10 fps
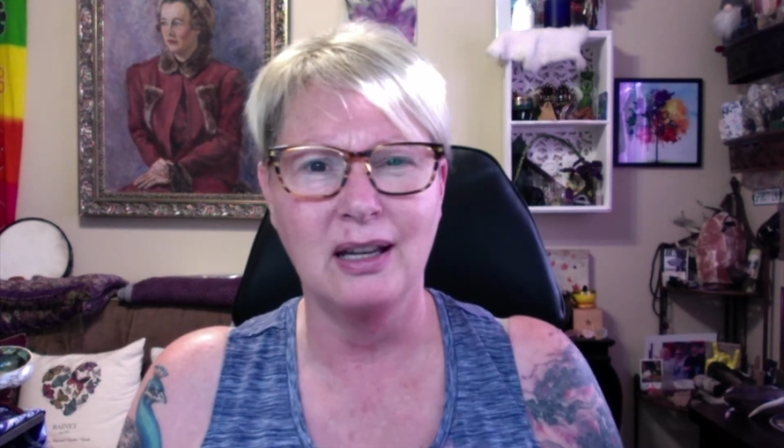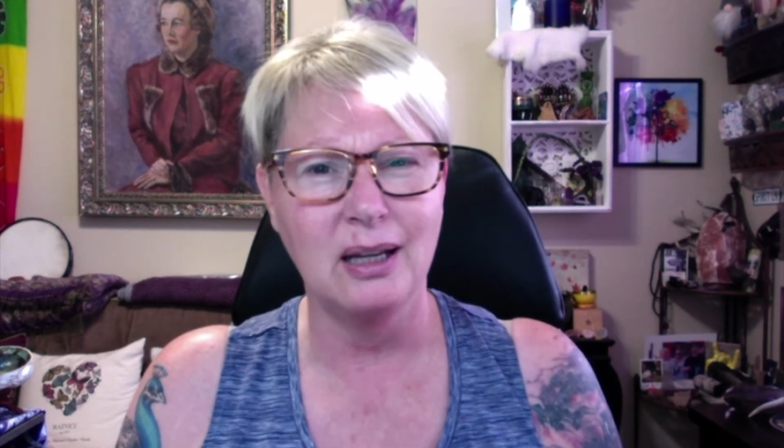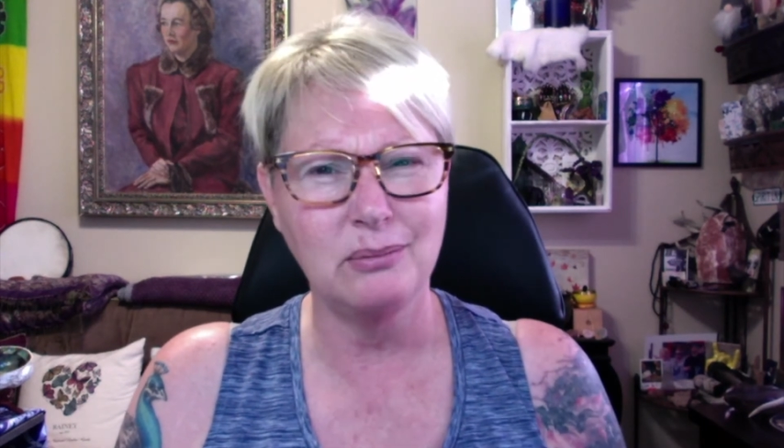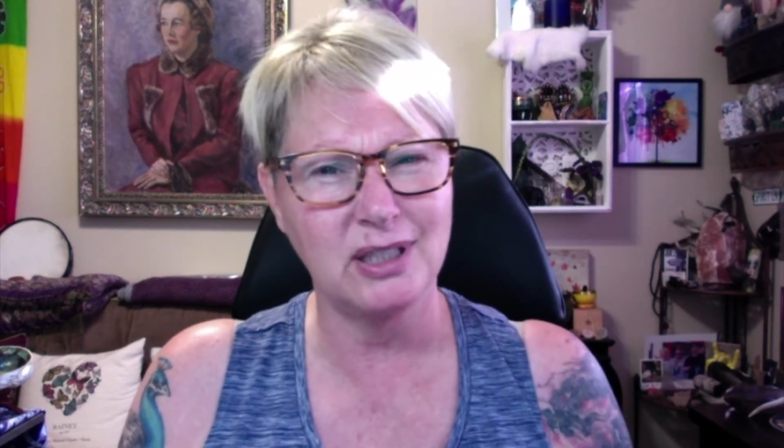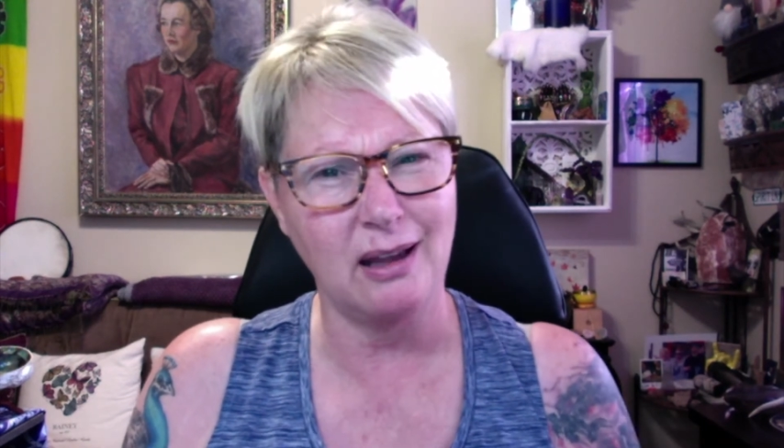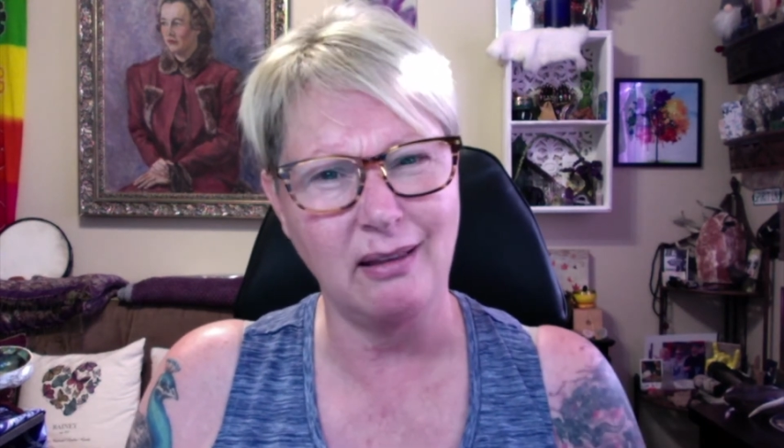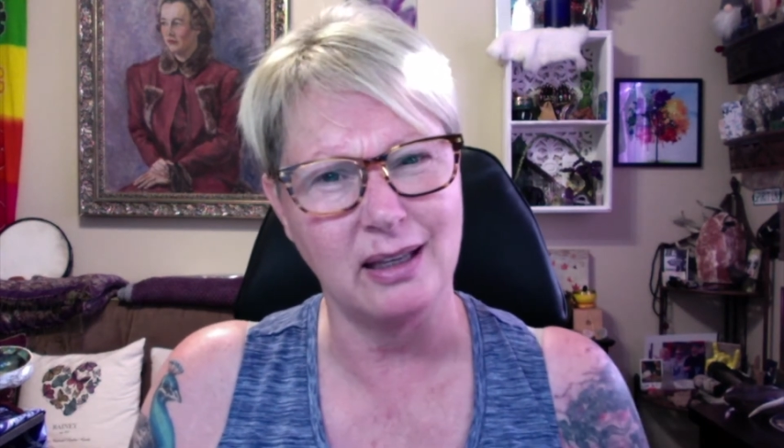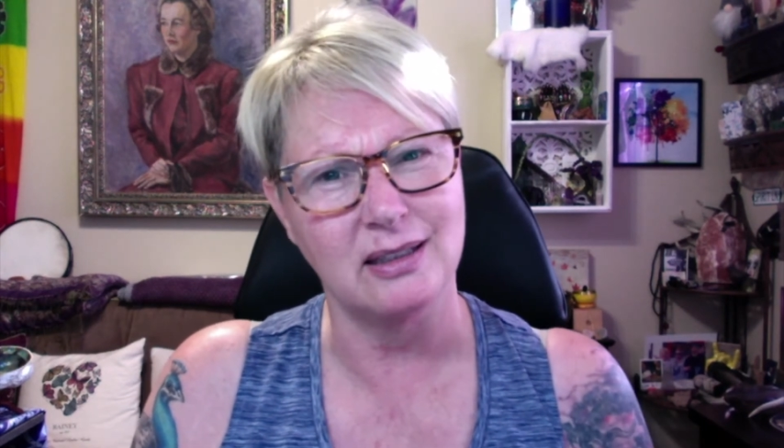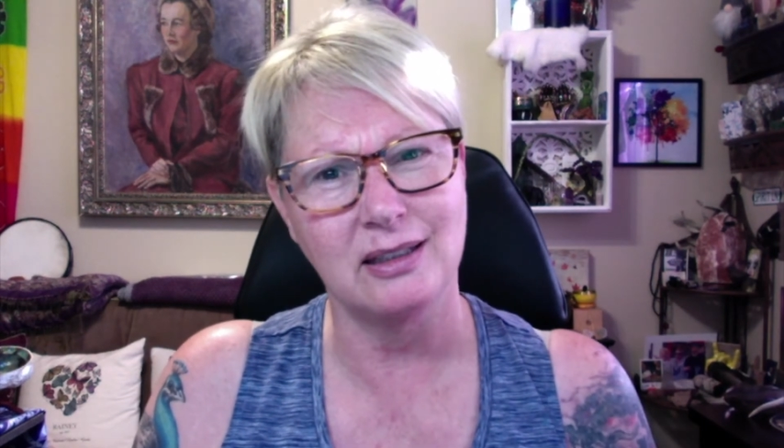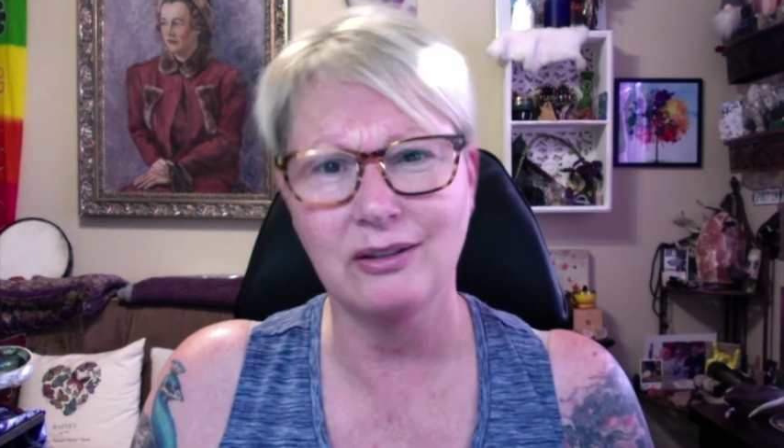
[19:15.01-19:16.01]
I'm
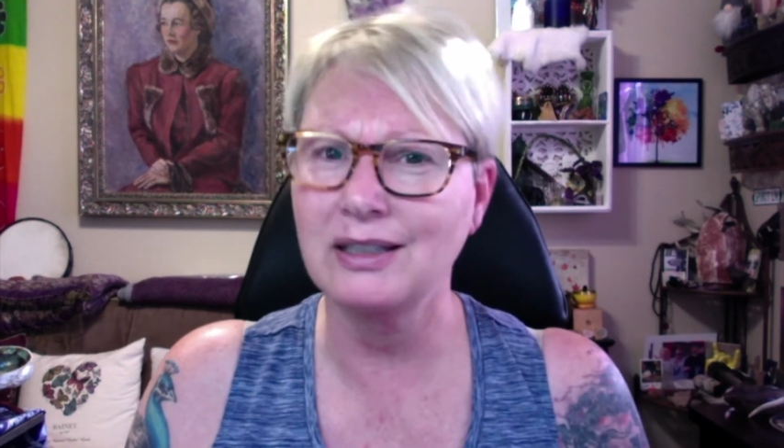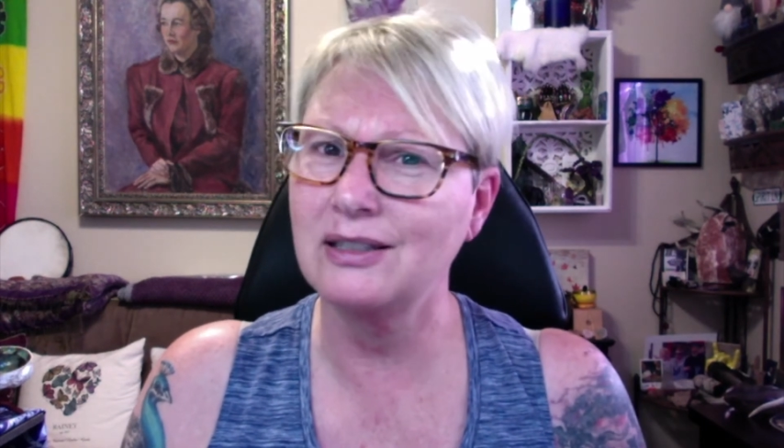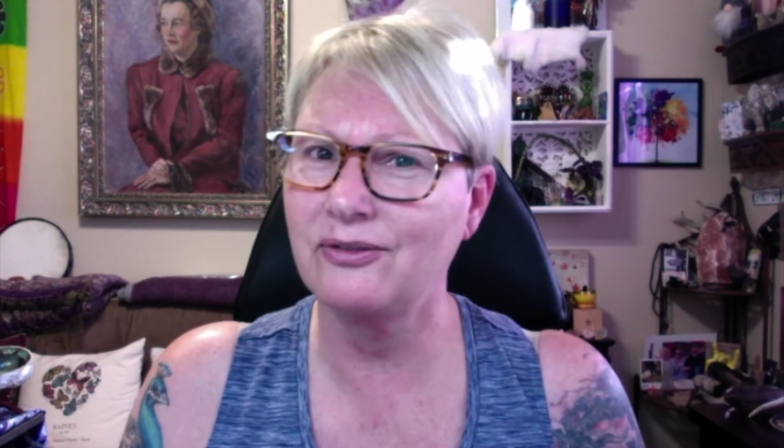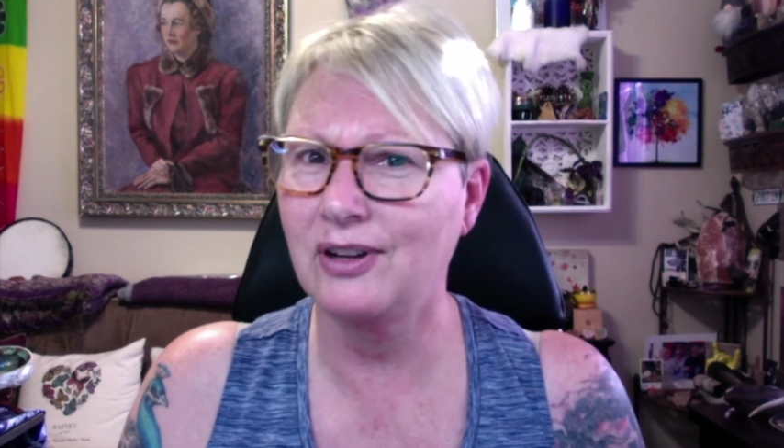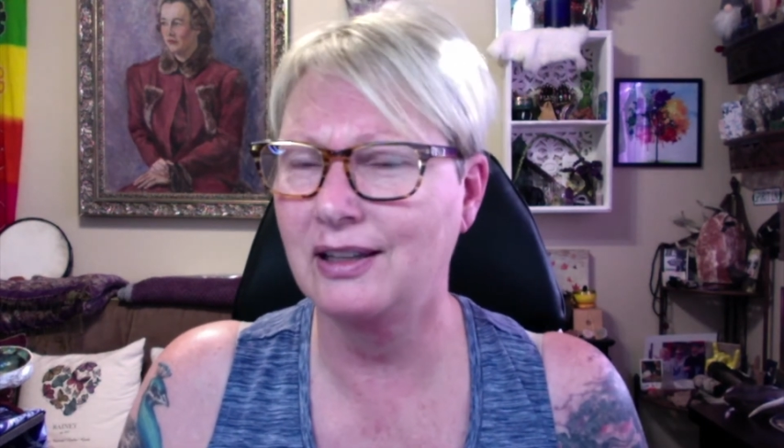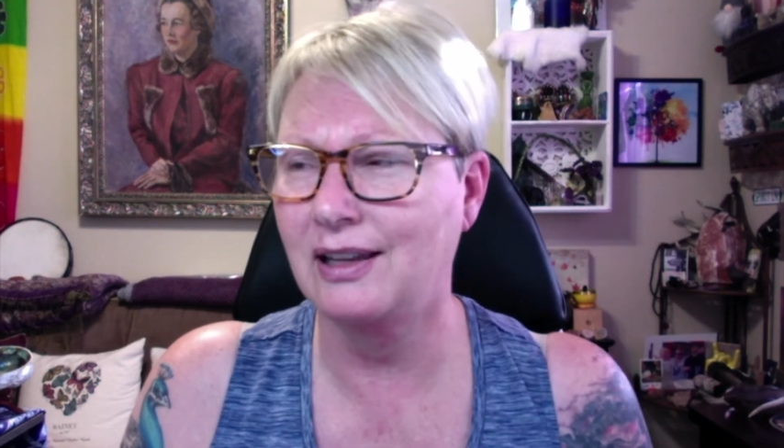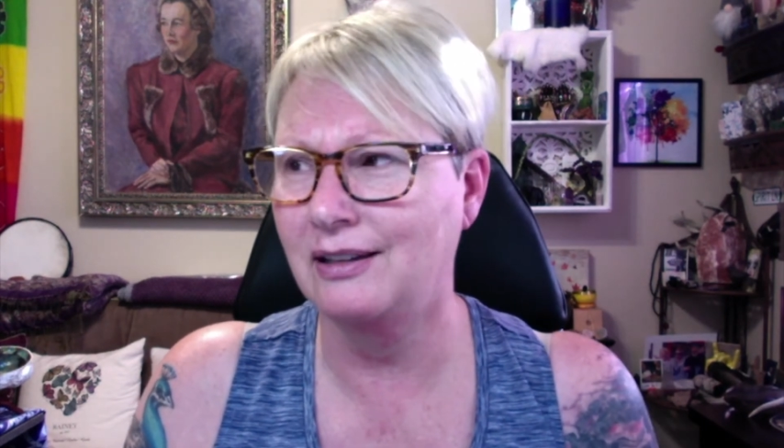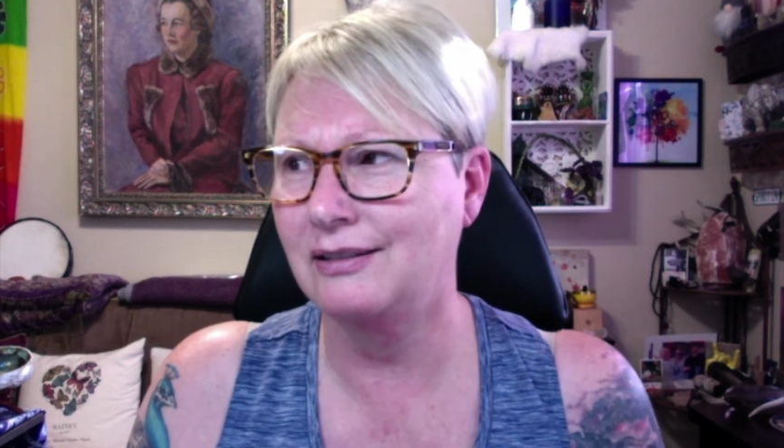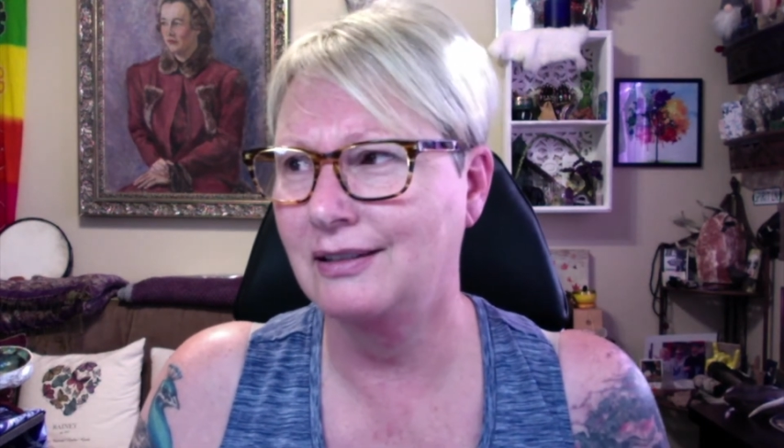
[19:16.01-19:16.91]
jealous. You get to find that